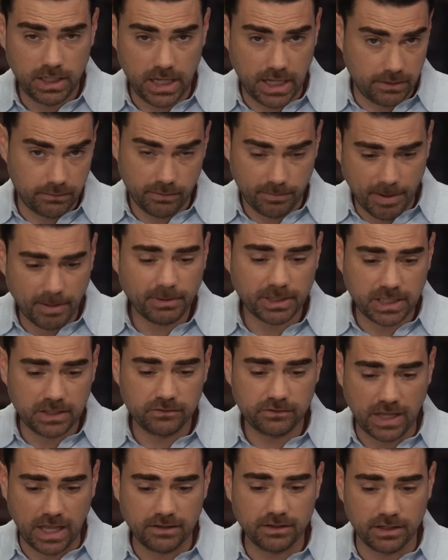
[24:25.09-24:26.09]
And
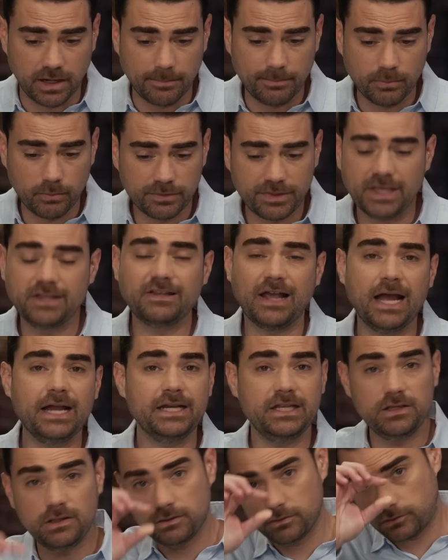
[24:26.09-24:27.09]
Republicans ended up with a
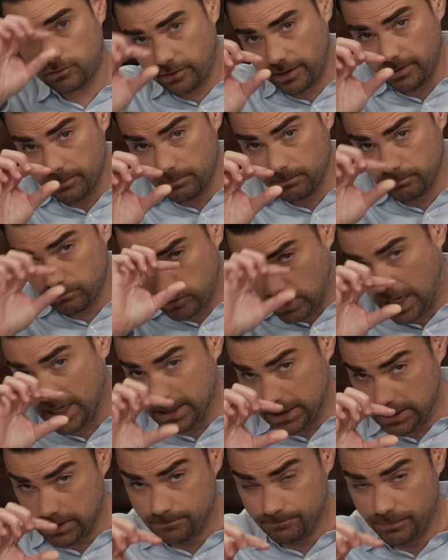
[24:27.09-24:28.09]
tiny, slim,
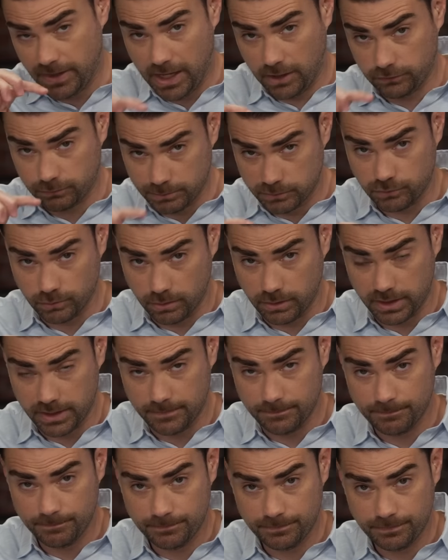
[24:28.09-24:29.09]
tiny House majority.